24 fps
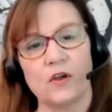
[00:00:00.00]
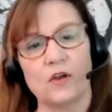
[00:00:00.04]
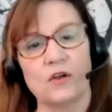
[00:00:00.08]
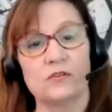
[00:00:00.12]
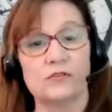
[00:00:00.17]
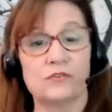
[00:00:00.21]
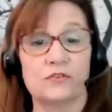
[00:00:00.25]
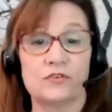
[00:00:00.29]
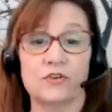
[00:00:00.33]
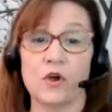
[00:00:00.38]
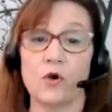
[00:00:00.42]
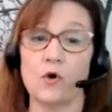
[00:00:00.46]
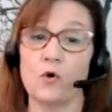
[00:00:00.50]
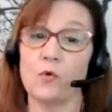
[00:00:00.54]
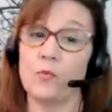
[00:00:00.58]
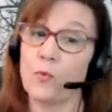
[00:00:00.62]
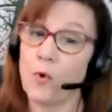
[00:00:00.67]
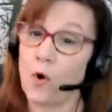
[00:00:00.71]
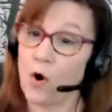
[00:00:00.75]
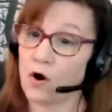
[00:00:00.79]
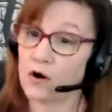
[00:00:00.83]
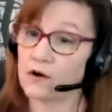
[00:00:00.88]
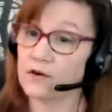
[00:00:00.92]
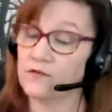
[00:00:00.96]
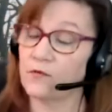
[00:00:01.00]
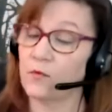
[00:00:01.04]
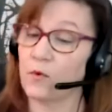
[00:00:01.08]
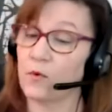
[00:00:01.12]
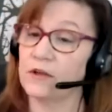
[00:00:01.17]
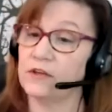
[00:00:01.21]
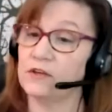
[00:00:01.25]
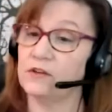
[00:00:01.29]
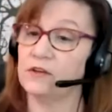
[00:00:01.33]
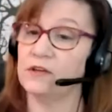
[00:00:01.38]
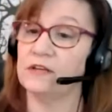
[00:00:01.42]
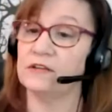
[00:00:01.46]
So part of
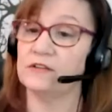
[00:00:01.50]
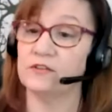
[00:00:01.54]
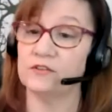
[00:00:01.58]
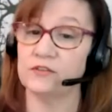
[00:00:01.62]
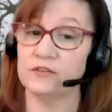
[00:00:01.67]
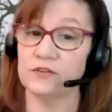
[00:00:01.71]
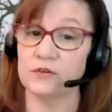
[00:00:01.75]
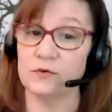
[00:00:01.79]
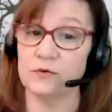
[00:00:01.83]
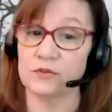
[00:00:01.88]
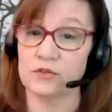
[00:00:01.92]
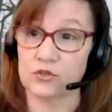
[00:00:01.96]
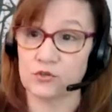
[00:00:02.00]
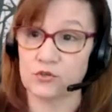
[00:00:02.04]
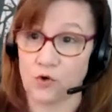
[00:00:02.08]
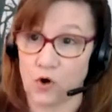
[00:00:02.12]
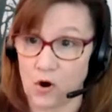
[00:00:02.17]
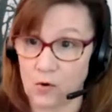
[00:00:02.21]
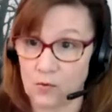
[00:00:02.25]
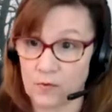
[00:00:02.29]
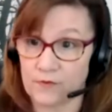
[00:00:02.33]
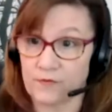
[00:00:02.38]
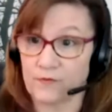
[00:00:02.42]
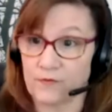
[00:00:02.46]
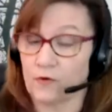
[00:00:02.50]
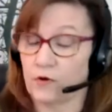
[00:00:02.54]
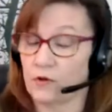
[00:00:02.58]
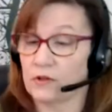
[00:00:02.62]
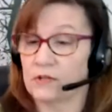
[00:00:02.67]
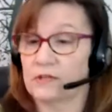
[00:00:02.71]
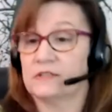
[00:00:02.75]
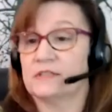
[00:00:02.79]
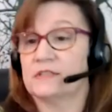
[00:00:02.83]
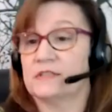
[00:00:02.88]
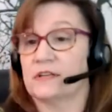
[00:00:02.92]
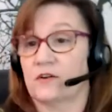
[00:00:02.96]
what you need to do is start with
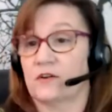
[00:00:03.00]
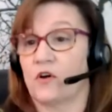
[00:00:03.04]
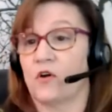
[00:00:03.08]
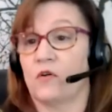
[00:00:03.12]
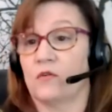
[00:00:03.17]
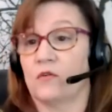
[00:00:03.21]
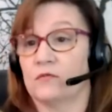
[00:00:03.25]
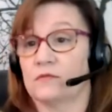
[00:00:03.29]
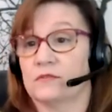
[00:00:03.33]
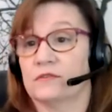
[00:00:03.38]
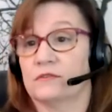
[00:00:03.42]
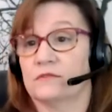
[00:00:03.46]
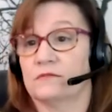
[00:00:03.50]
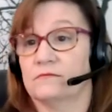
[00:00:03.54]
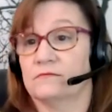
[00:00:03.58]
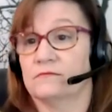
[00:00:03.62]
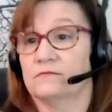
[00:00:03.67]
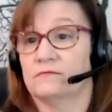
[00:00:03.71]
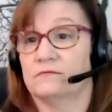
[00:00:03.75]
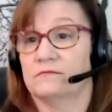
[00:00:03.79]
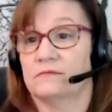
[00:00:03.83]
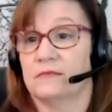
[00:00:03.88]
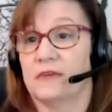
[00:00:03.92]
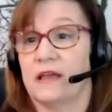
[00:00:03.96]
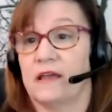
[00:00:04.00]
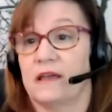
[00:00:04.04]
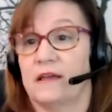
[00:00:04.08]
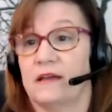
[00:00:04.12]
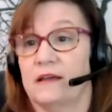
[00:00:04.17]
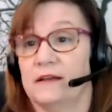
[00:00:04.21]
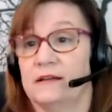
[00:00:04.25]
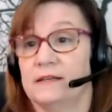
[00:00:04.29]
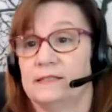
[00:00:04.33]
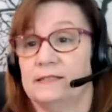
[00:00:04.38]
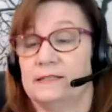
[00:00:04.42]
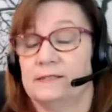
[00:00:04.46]
realistic goals.
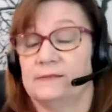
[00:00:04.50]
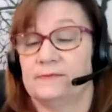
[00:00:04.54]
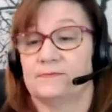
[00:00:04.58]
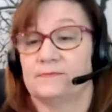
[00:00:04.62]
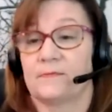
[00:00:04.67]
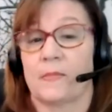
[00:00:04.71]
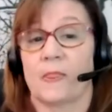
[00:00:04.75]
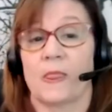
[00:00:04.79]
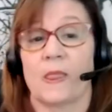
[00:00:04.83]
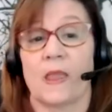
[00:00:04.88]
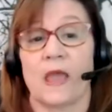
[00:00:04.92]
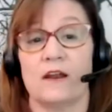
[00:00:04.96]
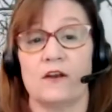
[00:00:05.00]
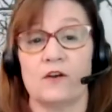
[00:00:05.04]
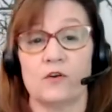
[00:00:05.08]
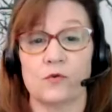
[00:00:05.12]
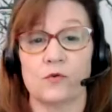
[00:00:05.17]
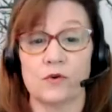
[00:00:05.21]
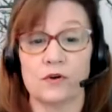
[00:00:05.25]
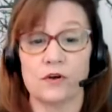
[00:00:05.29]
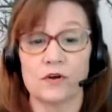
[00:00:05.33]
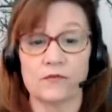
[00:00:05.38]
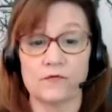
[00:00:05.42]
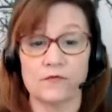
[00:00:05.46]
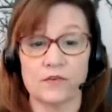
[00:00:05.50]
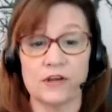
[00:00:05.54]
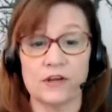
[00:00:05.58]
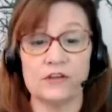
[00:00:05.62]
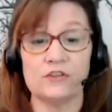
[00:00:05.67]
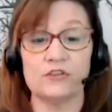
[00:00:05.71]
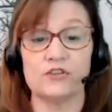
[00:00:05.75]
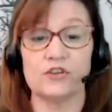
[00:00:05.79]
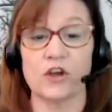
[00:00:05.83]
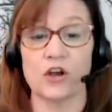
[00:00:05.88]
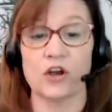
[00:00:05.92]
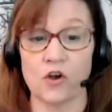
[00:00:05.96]
And in order to
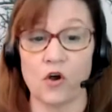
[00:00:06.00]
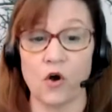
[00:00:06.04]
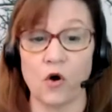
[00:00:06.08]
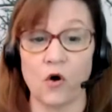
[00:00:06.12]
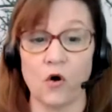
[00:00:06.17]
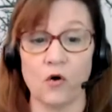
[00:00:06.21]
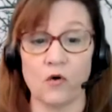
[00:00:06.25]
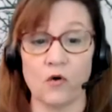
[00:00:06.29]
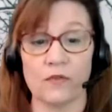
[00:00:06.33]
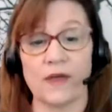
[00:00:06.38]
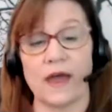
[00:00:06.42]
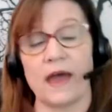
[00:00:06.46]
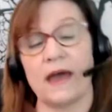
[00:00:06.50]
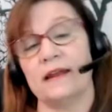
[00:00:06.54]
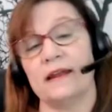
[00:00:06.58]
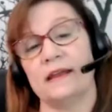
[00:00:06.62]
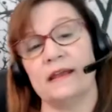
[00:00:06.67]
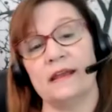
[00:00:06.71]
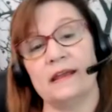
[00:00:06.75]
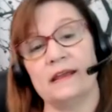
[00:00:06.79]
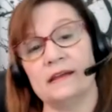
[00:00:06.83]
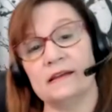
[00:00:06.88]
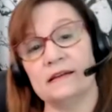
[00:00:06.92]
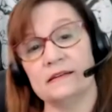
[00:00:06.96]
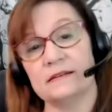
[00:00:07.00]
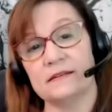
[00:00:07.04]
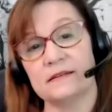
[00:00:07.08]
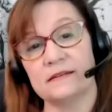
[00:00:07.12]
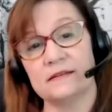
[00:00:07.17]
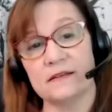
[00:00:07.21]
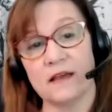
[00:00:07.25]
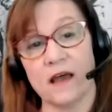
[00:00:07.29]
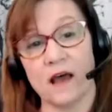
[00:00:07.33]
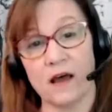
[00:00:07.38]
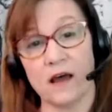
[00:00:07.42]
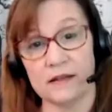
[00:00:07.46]
reach a goal that
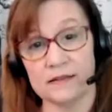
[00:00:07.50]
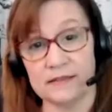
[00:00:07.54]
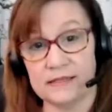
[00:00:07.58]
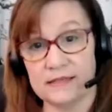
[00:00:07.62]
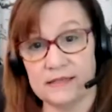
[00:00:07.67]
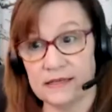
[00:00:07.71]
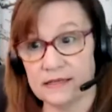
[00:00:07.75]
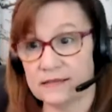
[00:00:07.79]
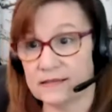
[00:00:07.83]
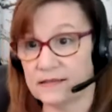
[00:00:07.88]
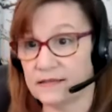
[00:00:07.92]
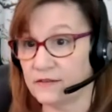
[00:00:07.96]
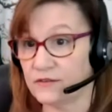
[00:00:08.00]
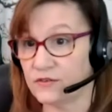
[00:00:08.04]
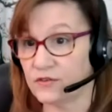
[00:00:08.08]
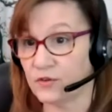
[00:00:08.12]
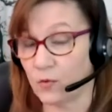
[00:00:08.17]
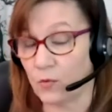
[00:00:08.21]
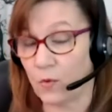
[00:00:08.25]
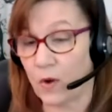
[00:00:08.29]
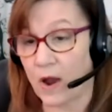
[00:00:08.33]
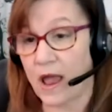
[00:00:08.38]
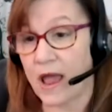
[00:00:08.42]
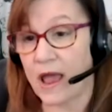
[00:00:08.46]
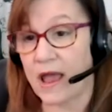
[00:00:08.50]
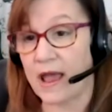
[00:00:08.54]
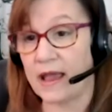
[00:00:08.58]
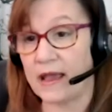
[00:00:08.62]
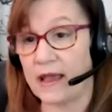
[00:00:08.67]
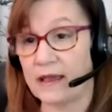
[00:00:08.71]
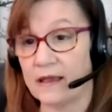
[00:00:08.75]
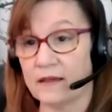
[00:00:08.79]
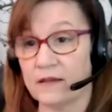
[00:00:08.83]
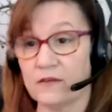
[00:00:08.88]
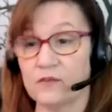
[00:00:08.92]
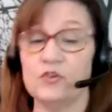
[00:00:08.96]
is a distance
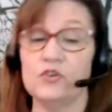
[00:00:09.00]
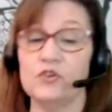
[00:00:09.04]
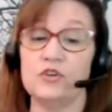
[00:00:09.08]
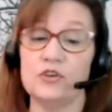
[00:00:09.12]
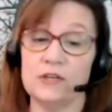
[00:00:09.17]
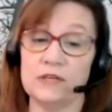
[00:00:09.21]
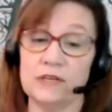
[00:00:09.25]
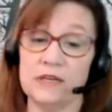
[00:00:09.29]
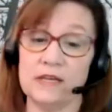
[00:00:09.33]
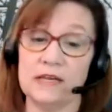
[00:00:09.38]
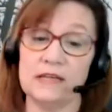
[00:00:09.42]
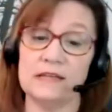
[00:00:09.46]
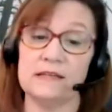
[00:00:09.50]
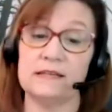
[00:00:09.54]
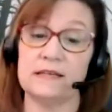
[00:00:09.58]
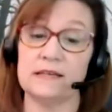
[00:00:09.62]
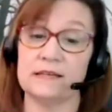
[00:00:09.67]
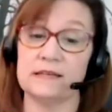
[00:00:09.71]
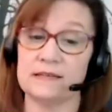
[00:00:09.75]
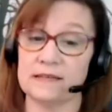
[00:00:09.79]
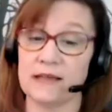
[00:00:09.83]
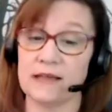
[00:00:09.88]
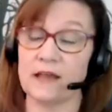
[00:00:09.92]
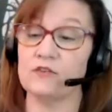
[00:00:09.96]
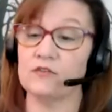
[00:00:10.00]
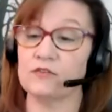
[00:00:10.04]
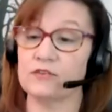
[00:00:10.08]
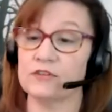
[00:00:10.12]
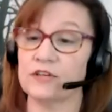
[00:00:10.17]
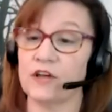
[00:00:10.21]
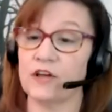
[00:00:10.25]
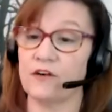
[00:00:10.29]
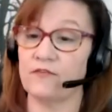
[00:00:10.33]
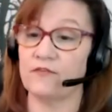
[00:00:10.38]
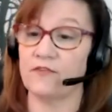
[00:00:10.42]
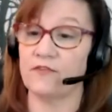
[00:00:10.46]
away, you need to set
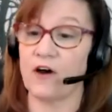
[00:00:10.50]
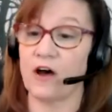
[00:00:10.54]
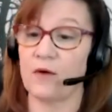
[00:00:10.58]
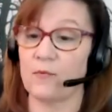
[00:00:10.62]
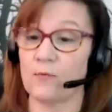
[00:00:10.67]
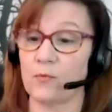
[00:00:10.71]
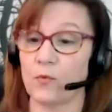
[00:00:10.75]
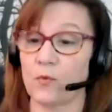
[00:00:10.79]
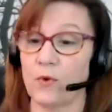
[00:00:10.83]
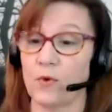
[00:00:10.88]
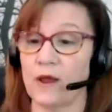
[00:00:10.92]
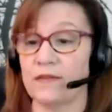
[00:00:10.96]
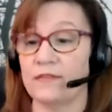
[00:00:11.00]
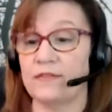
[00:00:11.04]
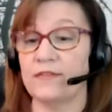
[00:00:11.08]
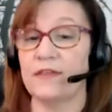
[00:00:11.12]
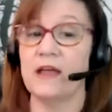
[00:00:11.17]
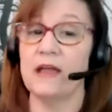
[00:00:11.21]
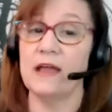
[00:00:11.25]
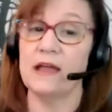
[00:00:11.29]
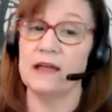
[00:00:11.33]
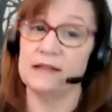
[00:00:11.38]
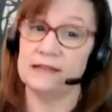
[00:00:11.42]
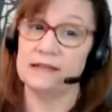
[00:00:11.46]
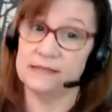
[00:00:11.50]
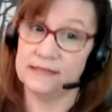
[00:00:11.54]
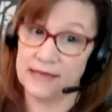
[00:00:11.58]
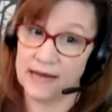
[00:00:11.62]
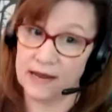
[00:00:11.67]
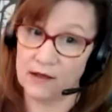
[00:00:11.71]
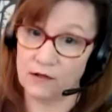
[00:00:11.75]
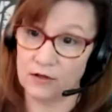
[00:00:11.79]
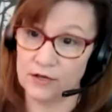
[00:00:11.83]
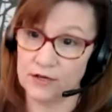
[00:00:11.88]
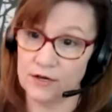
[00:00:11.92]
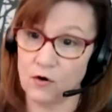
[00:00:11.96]
yourself up with
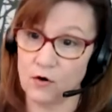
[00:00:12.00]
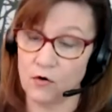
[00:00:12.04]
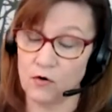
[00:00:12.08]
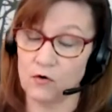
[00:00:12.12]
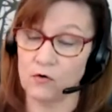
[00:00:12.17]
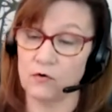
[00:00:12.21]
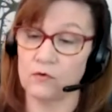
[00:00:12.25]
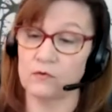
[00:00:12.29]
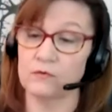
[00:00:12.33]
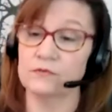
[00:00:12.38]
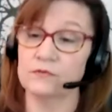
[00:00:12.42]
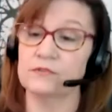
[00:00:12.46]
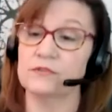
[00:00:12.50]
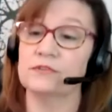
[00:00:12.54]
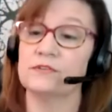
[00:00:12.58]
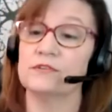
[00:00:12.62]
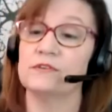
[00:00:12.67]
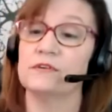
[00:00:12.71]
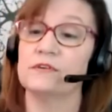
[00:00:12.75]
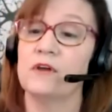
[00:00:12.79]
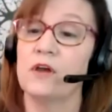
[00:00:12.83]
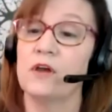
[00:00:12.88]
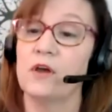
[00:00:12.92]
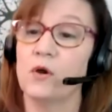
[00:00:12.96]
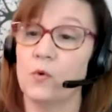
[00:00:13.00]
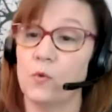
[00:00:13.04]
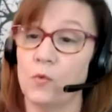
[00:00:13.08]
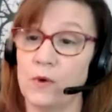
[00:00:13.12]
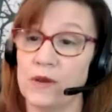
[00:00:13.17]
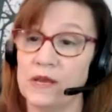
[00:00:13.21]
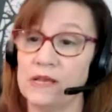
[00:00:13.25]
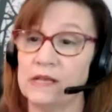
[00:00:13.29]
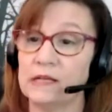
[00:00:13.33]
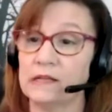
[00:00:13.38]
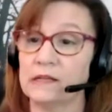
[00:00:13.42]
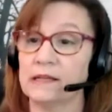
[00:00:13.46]
daily goals,
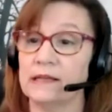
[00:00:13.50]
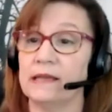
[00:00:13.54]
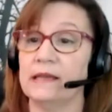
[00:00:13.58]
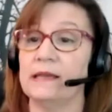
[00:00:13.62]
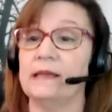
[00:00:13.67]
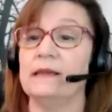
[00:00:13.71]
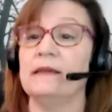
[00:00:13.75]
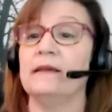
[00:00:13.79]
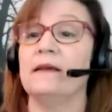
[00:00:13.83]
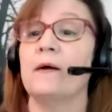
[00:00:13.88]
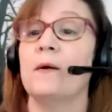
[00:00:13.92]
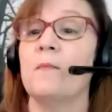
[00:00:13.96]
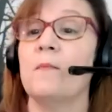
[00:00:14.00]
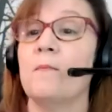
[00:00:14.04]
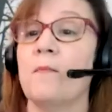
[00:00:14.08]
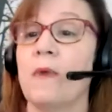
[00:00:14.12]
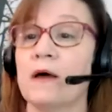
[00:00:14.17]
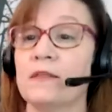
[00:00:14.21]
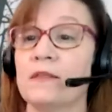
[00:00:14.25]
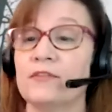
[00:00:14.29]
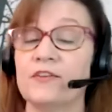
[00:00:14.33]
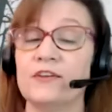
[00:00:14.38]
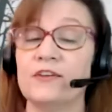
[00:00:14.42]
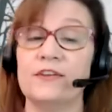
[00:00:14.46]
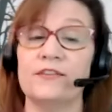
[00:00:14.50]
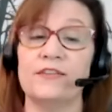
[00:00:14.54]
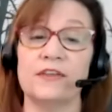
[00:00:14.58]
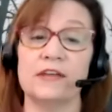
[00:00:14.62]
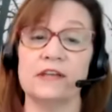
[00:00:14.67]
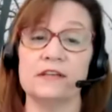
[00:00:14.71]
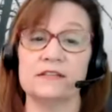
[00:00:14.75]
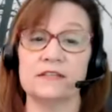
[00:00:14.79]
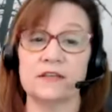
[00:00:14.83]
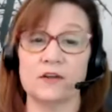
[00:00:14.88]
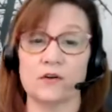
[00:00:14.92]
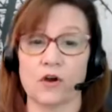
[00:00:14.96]
weekly, monthly,
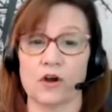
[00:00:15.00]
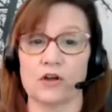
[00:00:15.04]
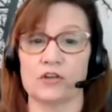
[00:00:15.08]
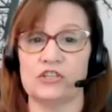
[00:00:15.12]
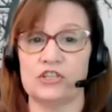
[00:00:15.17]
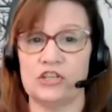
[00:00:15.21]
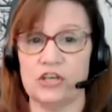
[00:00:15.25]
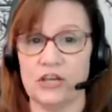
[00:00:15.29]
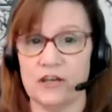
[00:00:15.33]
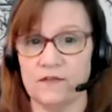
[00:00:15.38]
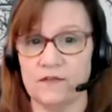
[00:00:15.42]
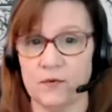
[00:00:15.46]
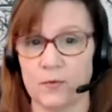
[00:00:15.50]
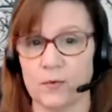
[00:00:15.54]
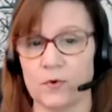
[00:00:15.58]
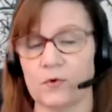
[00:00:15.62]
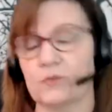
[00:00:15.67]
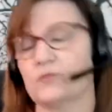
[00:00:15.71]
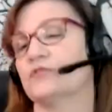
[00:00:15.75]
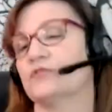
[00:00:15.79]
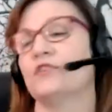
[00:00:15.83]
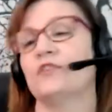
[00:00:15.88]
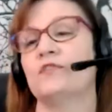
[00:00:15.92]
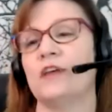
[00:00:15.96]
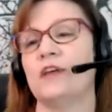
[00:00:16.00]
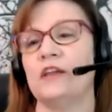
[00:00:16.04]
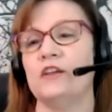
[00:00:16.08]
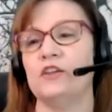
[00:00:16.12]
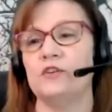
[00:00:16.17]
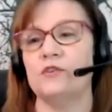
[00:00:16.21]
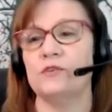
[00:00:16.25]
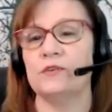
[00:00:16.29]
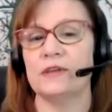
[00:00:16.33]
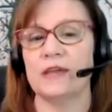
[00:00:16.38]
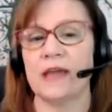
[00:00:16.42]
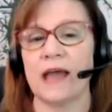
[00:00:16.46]
things that are achievable so that
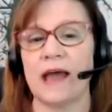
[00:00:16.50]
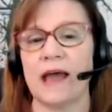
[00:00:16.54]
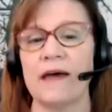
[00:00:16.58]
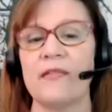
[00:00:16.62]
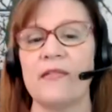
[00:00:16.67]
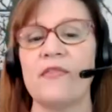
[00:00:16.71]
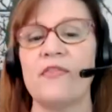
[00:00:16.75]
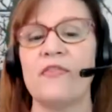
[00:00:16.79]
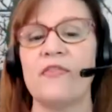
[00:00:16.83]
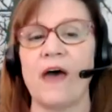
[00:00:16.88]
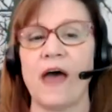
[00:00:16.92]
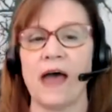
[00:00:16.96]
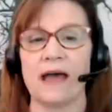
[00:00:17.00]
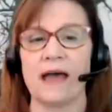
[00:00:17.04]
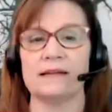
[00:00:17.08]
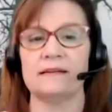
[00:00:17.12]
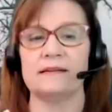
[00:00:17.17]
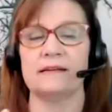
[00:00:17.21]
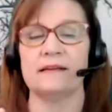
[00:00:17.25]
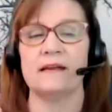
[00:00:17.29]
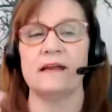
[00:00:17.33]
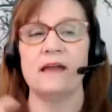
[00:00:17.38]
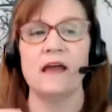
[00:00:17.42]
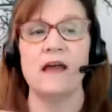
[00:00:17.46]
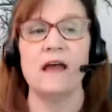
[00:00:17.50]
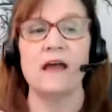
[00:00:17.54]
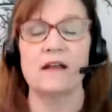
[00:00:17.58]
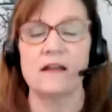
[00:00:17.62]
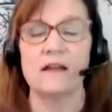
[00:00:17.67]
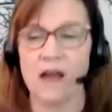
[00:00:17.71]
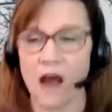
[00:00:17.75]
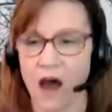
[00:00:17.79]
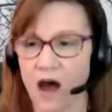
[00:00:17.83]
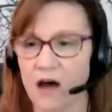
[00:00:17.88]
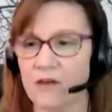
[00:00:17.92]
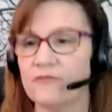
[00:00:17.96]
you get that
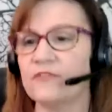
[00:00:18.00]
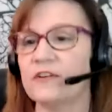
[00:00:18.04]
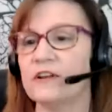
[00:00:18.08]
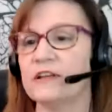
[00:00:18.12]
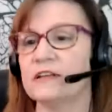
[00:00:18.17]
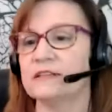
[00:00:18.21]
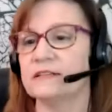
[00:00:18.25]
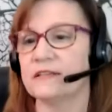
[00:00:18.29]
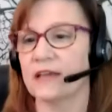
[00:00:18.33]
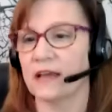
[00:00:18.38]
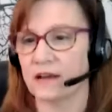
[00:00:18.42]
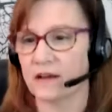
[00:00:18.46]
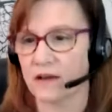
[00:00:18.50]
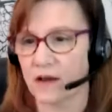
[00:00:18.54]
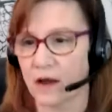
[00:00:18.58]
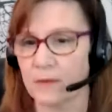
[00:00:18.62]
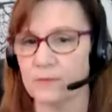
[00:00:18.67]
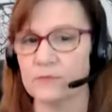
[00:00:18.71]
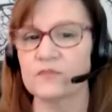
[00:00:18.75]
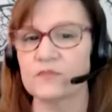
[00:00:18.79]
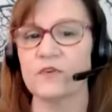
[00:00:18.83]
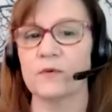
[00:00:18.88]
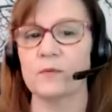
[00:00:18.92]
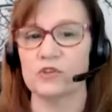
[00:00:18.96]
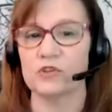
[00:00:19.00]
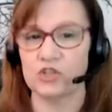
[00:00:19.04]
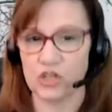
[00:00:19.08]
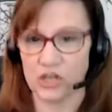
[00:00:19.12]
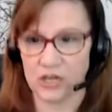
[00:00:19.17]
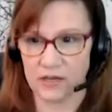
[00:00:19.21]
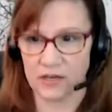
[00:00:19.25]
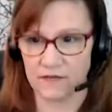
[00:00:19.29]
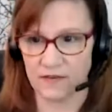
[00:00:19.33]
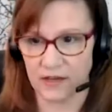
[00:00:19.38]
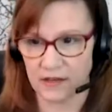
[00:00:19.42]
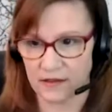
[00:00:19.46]
confidence that comes from
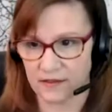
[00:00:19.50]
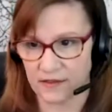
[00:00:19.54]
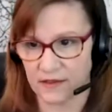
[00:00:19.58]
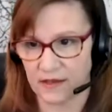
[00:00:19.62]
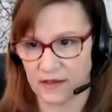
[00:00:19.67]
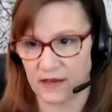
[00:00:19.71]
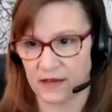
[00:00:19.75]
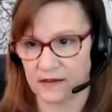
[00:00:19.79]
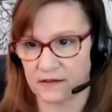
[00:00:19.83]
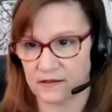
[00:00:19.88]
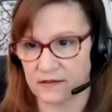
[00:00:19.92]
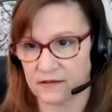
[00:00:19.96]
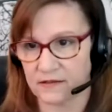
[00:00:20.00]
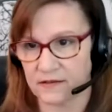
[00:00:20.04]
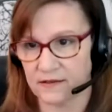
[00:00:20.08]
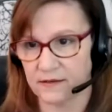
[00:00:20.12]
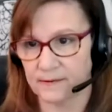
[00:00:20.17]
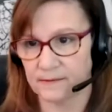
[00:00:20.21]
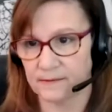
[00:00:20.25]
achieving things.